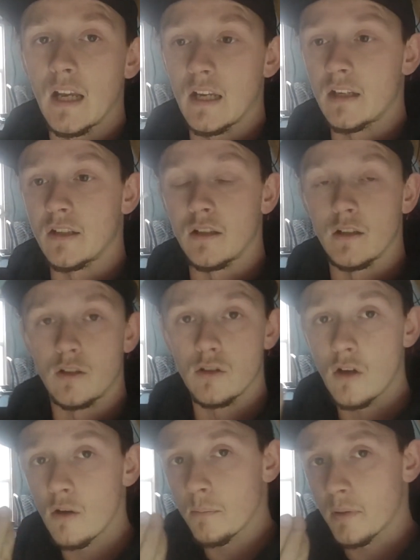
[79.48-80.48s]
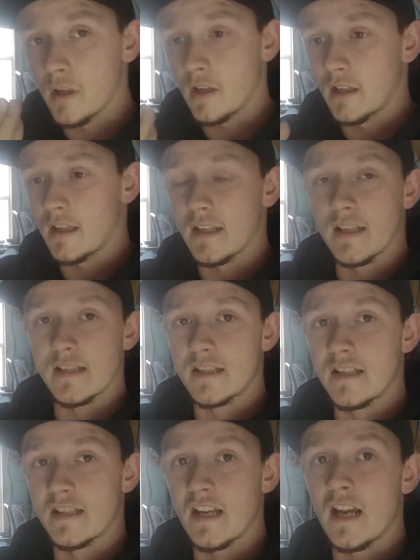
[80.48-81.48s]
A glow plug
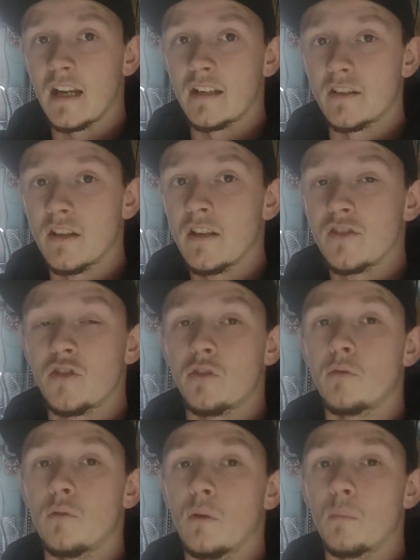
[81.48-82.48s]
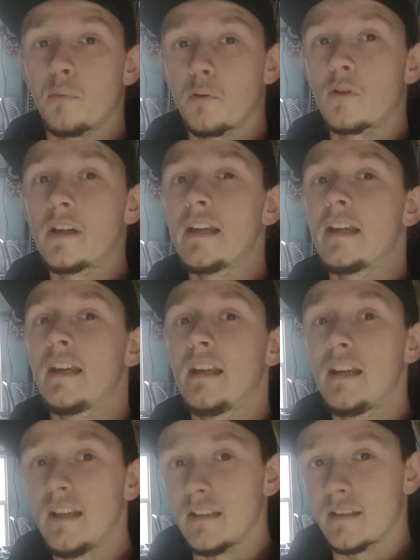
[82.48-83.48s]
is designed to
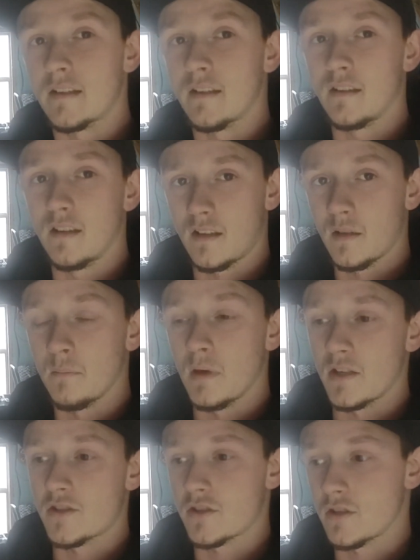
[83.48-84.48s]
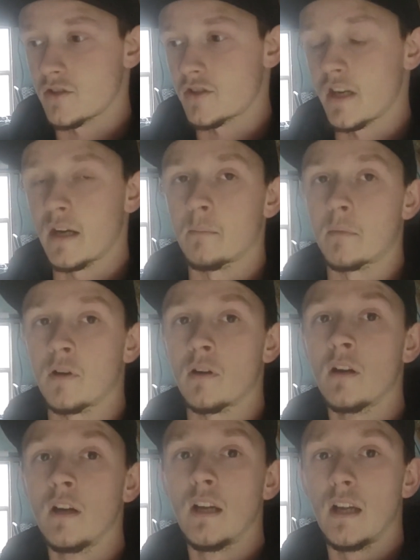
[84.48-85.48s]
preheat the combustion
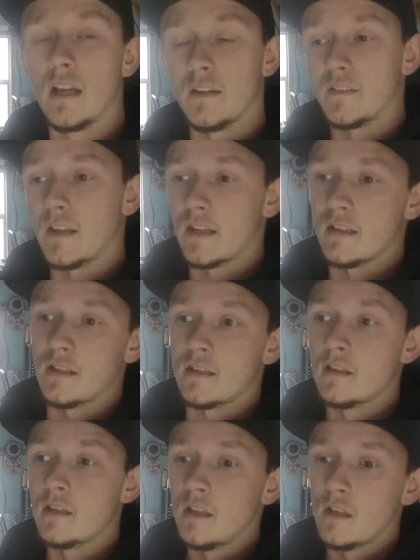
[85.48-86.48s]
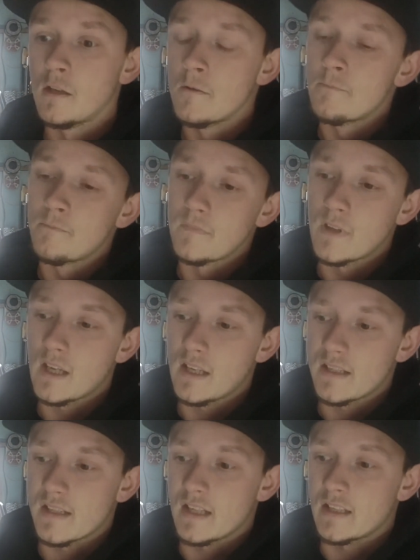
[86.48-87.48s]
chamber, and then
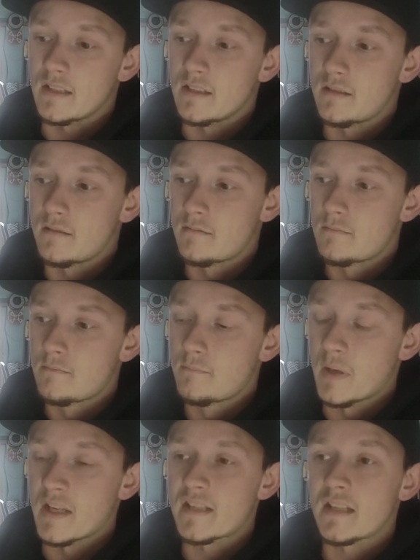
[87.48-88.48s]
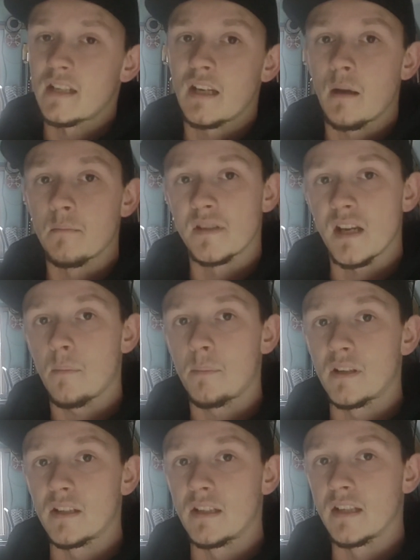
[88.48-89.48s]
as a piston comes
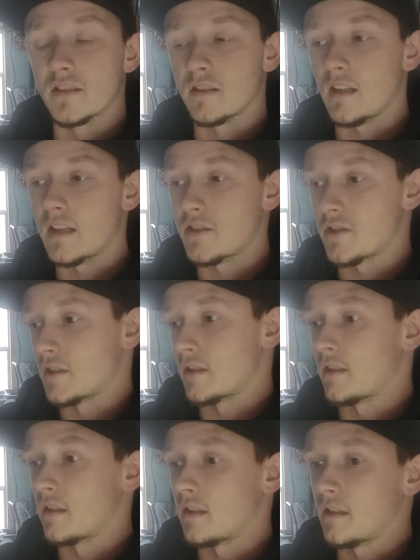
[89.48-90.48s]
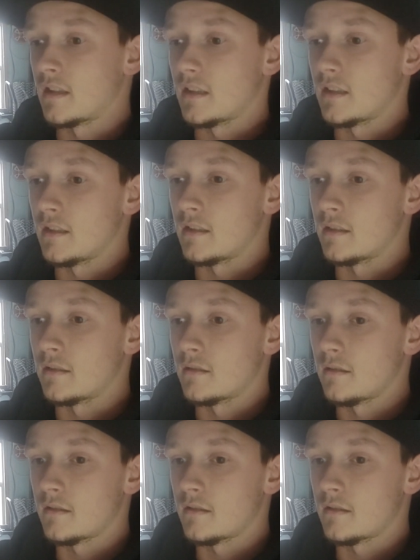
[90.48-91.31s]
up in a diesel engine, the